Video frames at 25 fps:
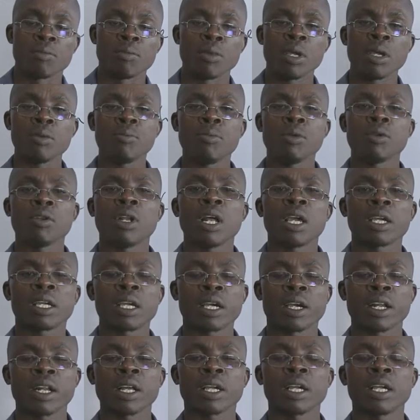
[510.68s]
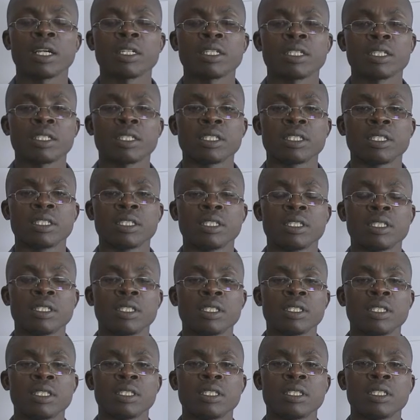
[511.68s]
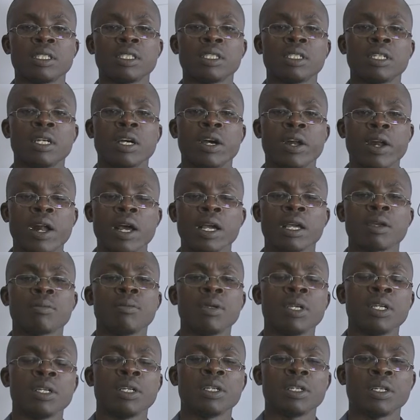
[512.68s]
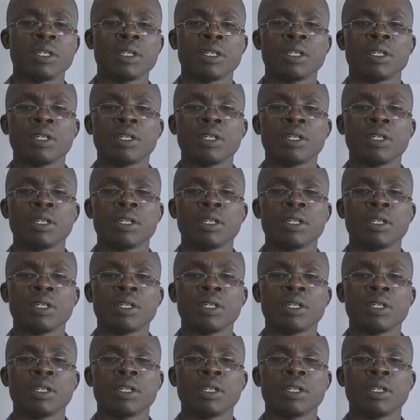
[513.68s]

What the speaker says: maybe you like cricket, rugby,